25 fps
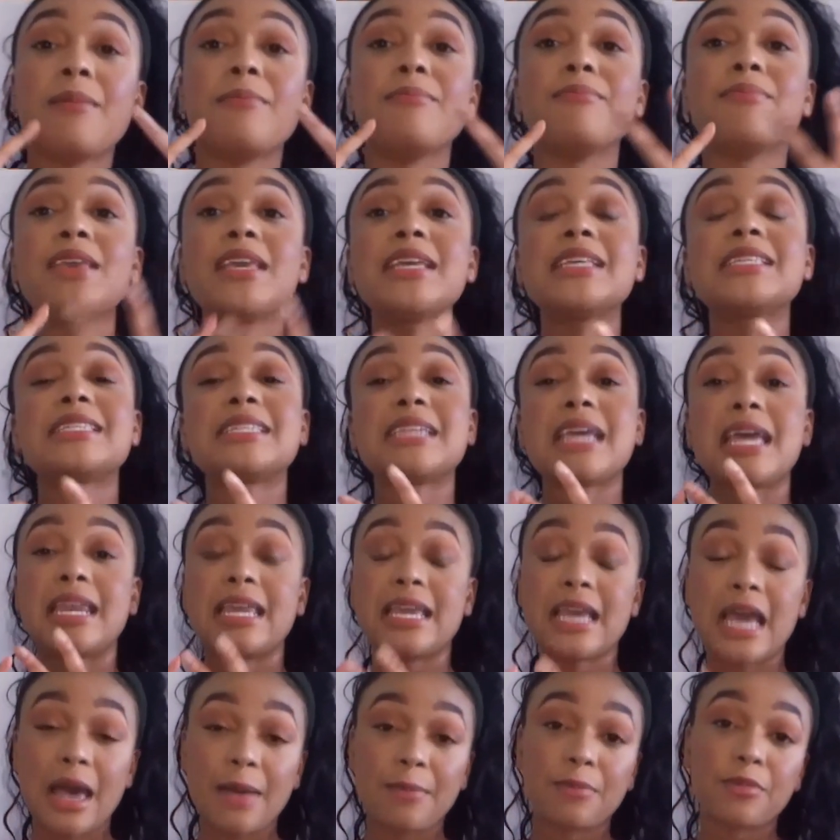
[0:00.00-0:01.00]
me
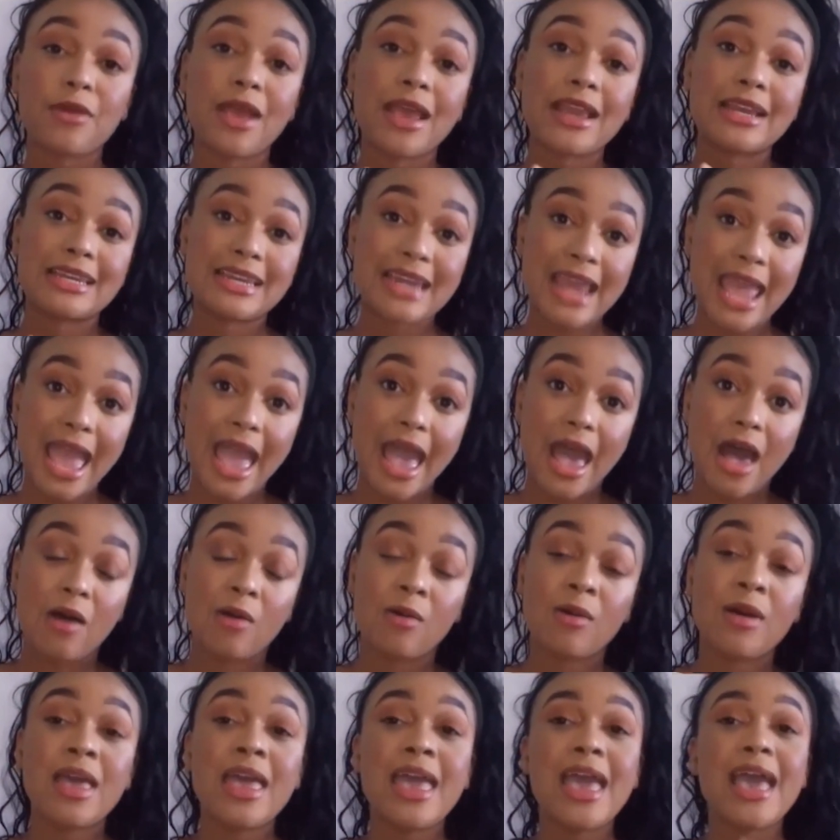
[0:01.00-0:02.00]
standing up right now,
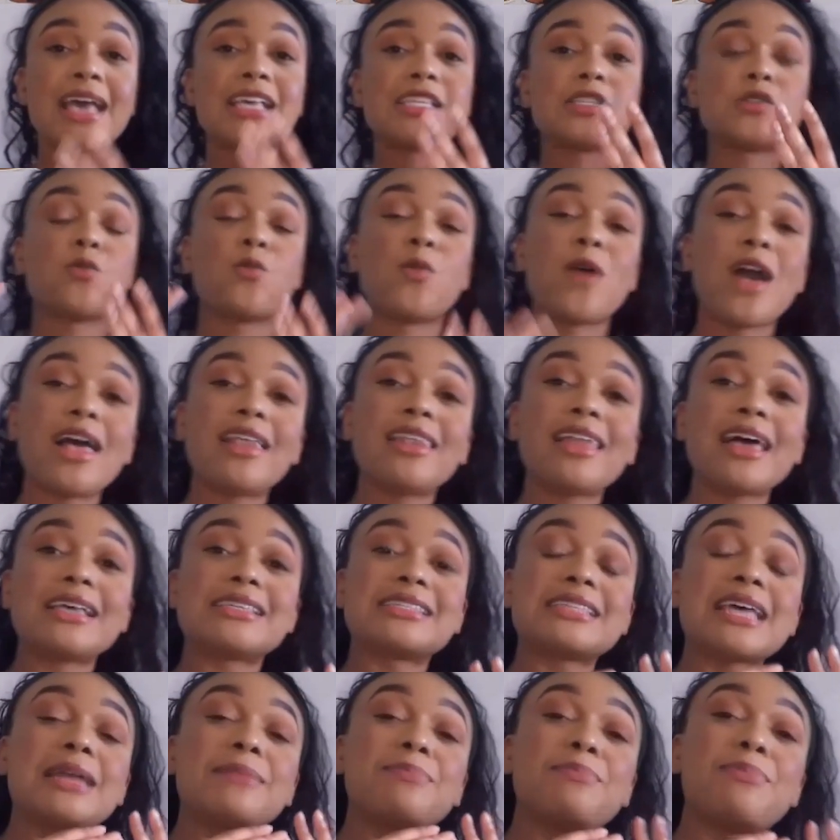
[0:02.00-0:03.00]
as well as
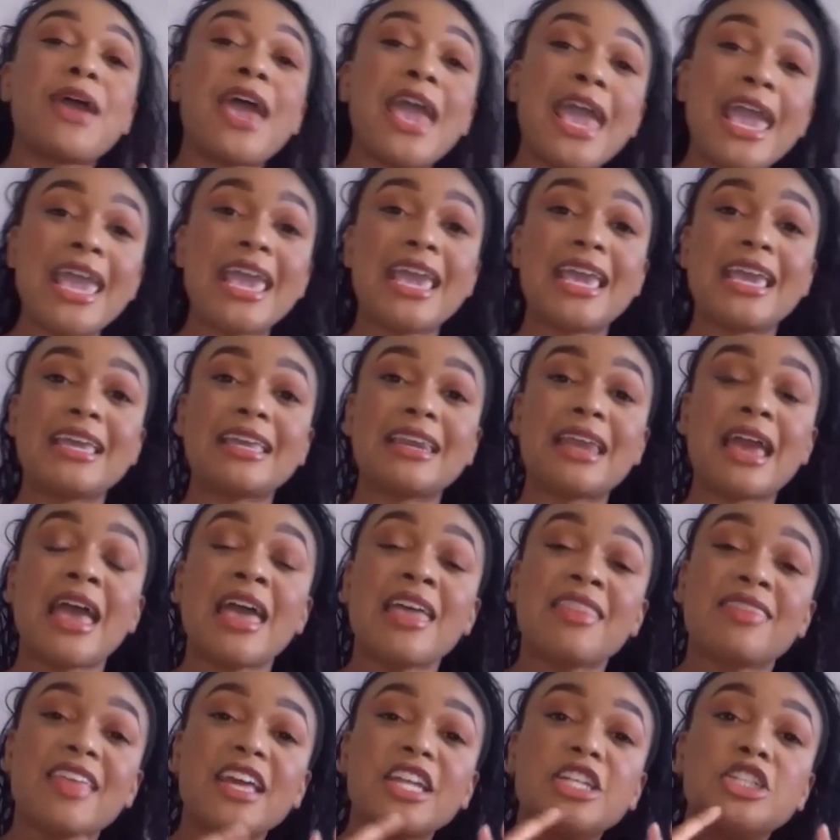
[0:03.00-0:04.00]
that pain
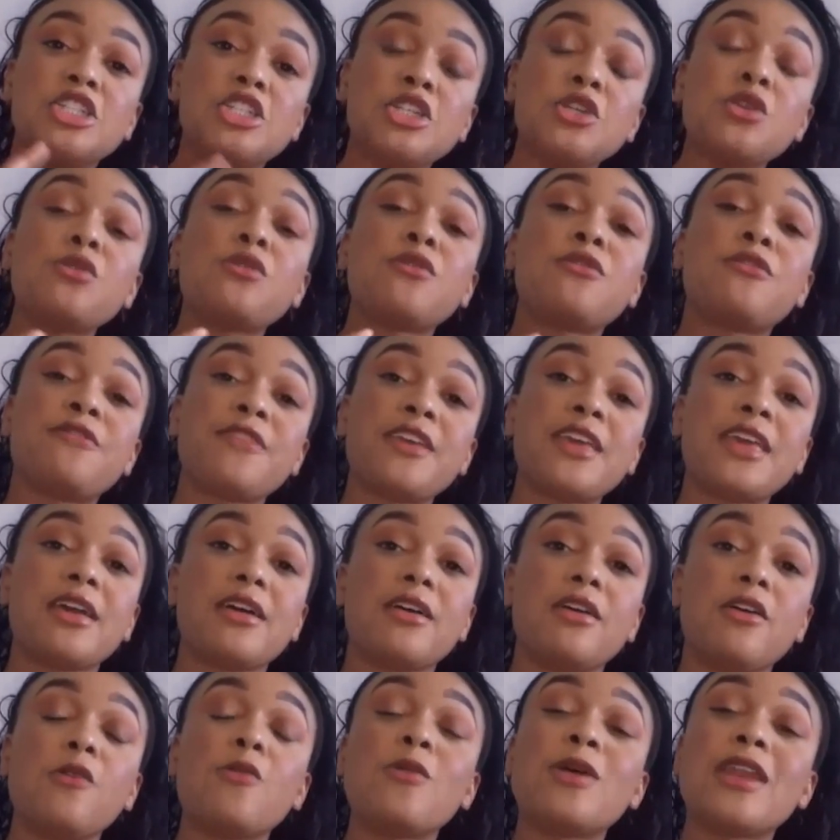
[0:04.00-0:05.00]
that you
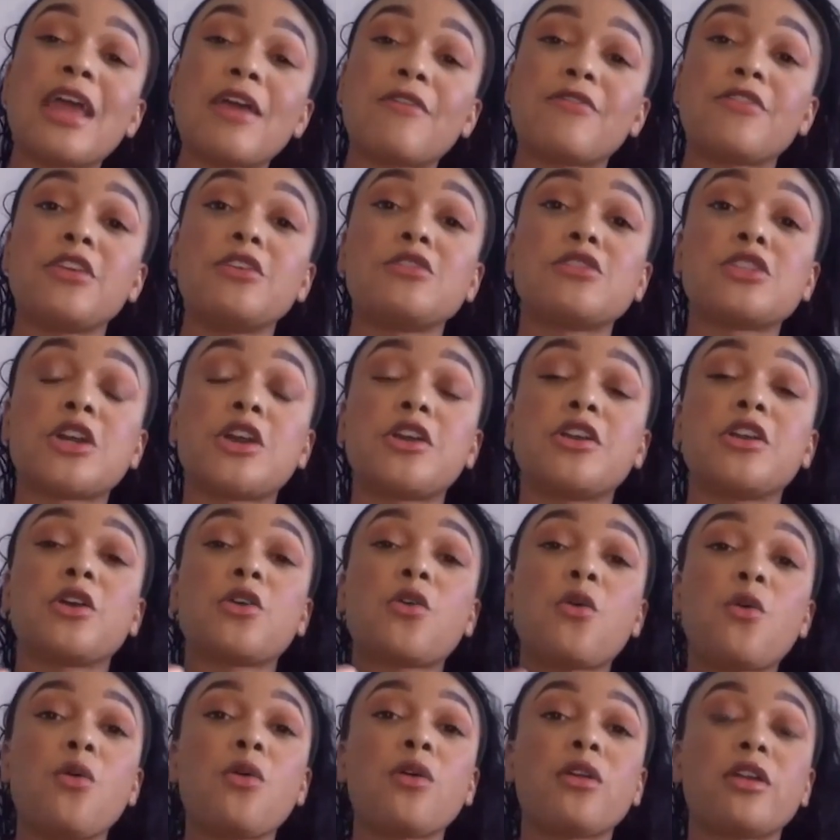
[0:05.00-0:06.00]
feel whenever you turn a
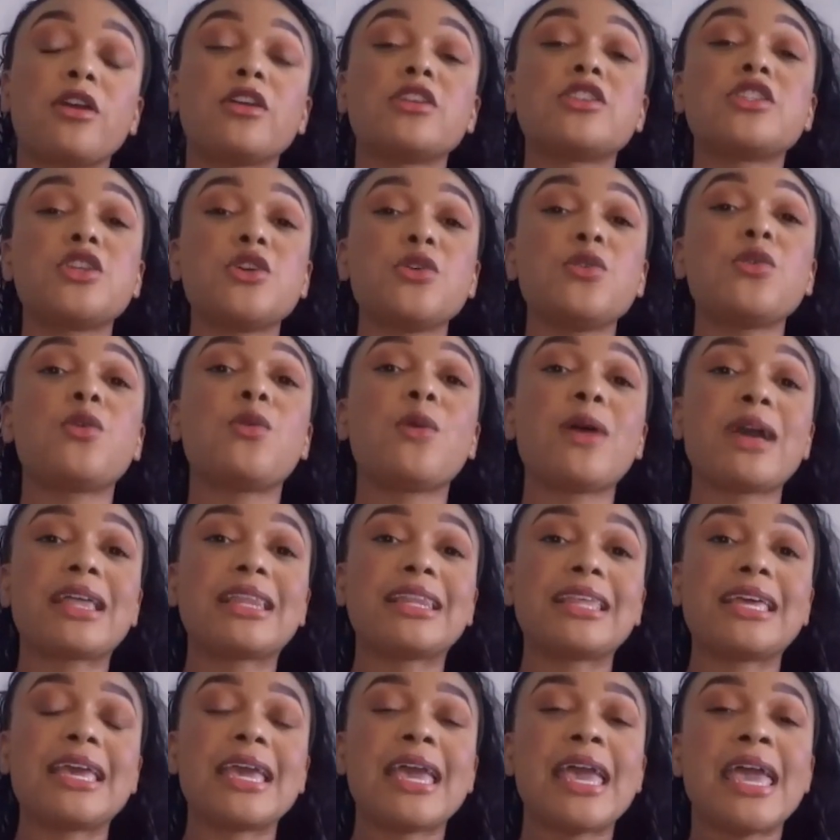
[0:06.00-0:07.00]
corner too
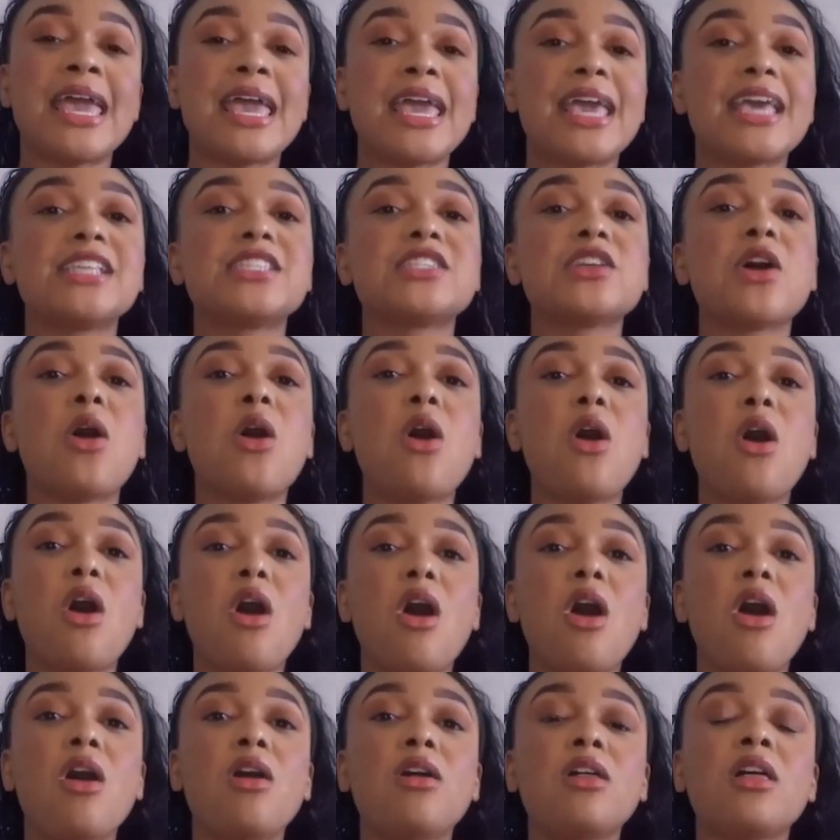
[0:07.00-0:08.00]
quickly, is
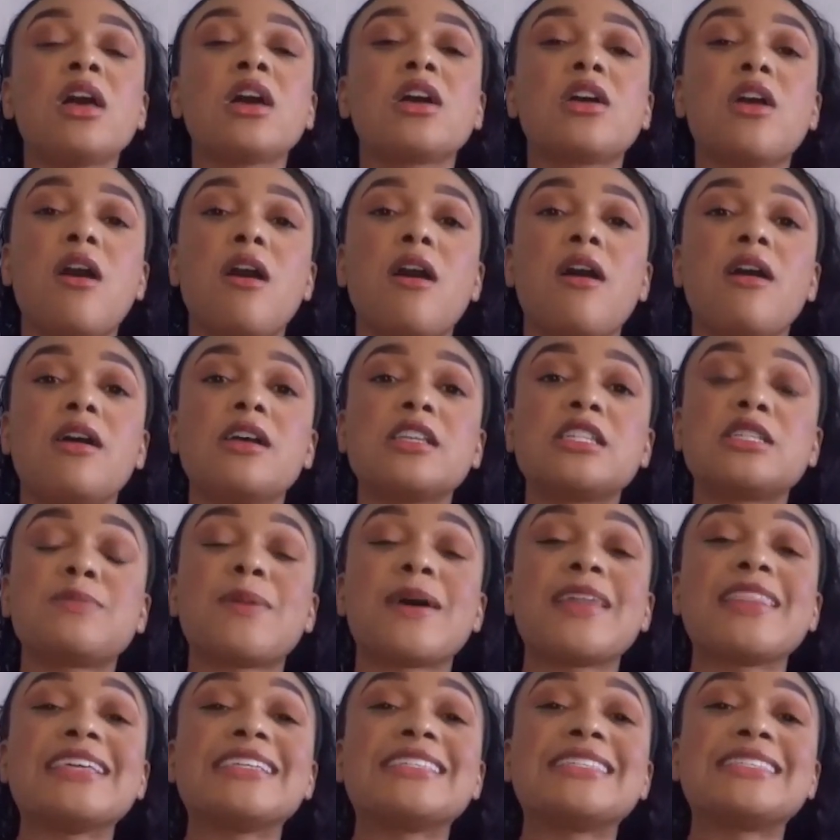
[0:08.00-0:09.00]
all caused
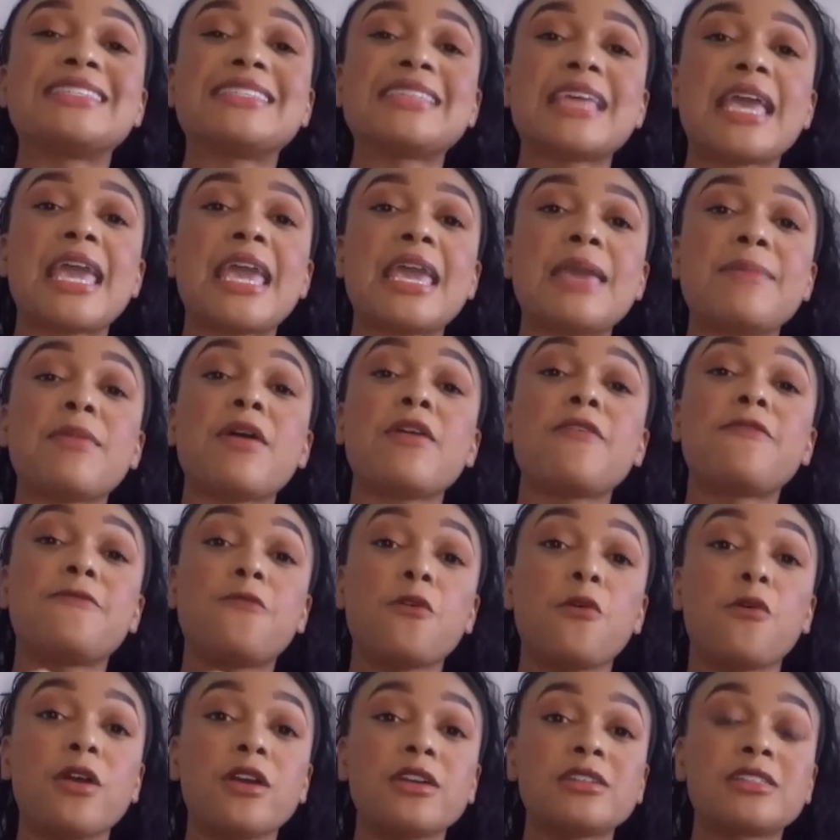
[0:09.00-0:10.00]
by the same
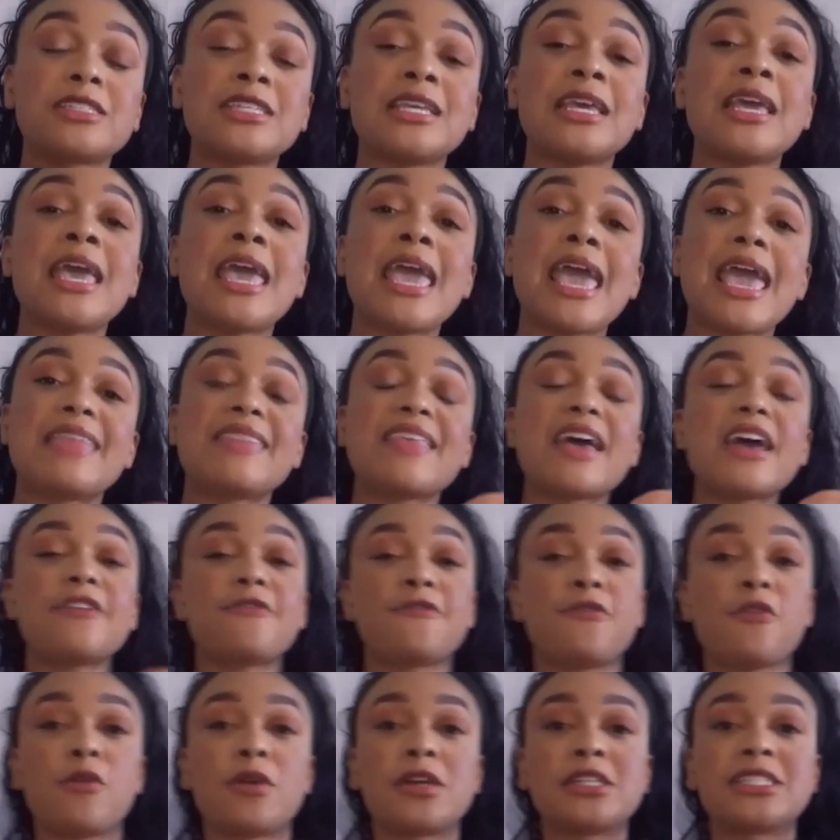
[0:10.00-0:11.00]
force. And that
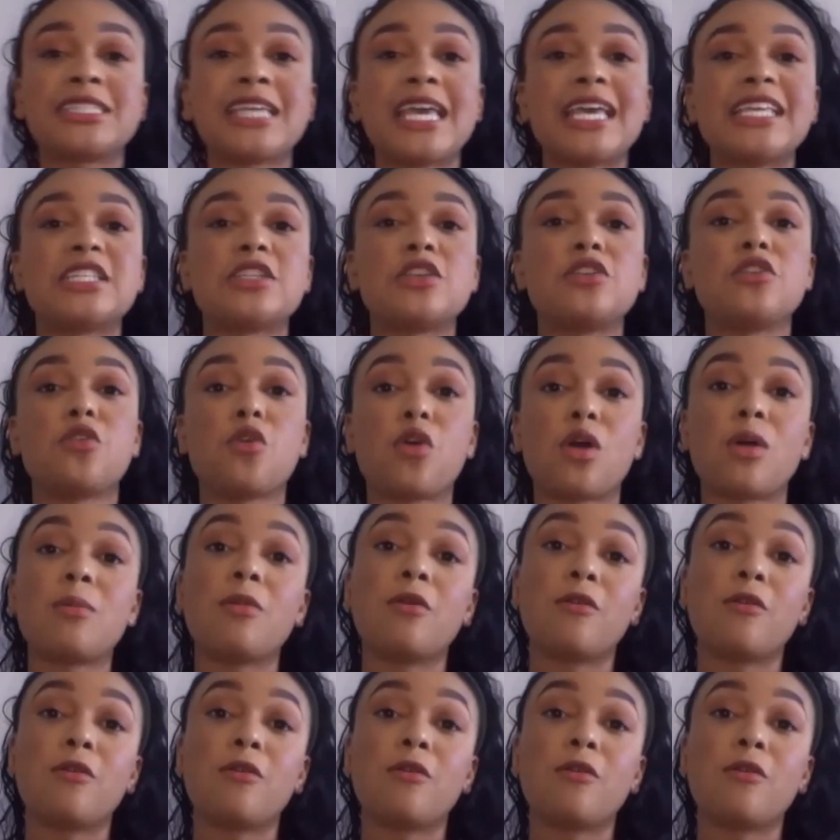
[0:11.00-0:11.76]
force is normal